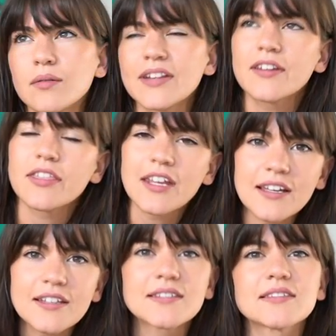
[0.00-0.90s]
Well, the thing
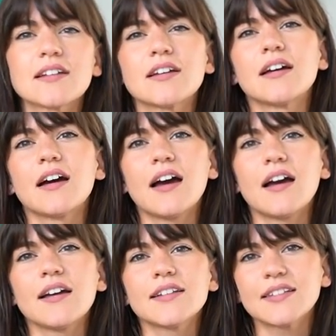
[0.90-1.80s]
is,
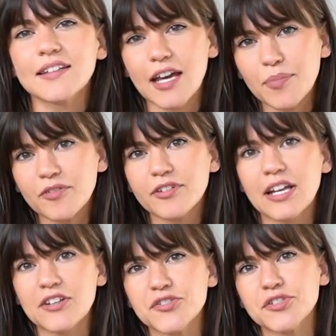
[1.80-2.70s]
it's the type of
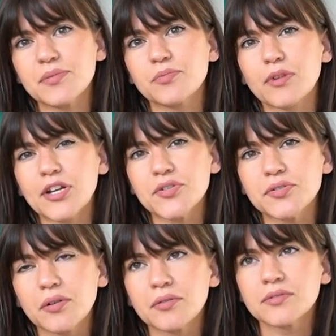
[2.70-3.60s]
relationship where you
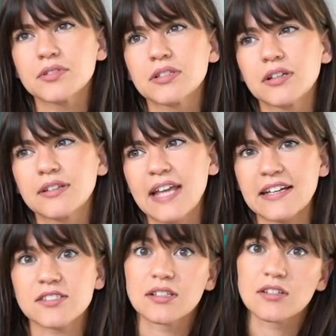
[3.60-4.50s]
don't
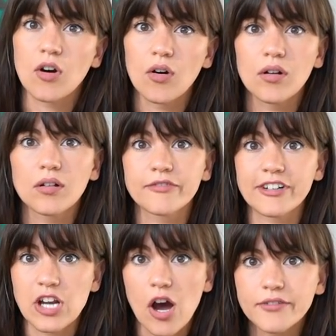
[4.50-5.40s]
text and call
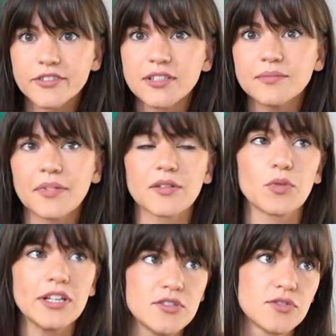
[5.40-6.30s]
very often, but
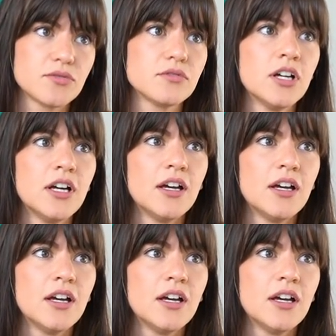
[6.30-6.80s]
when you do,